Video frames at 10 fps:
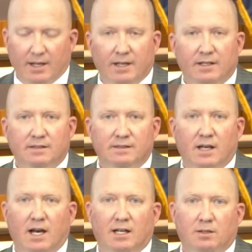and does
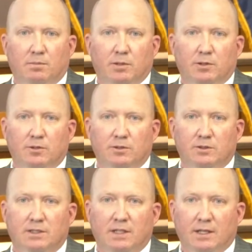not
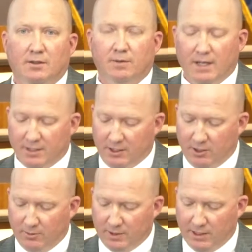pose a threat to
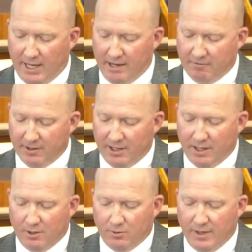human life,
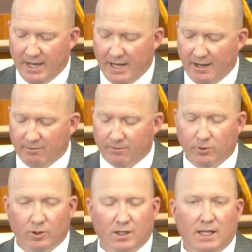we have
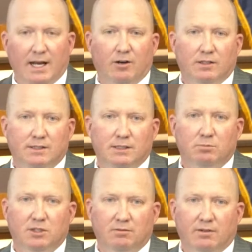or allow a
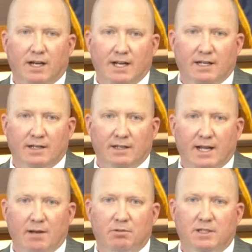simplified
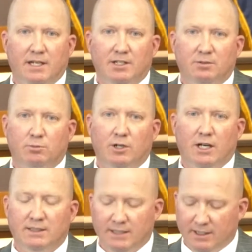application
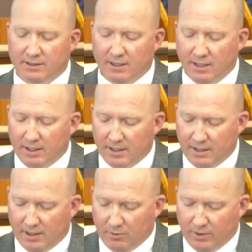process,
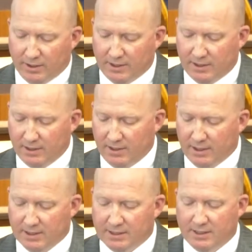which
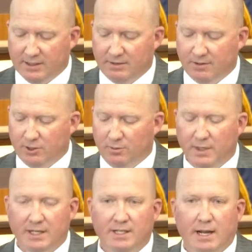consists of a
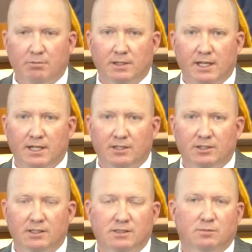2-page
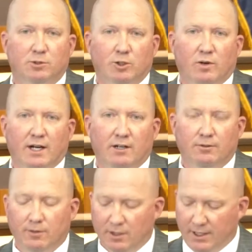application and some required
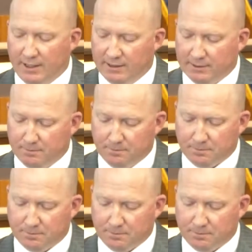drawings.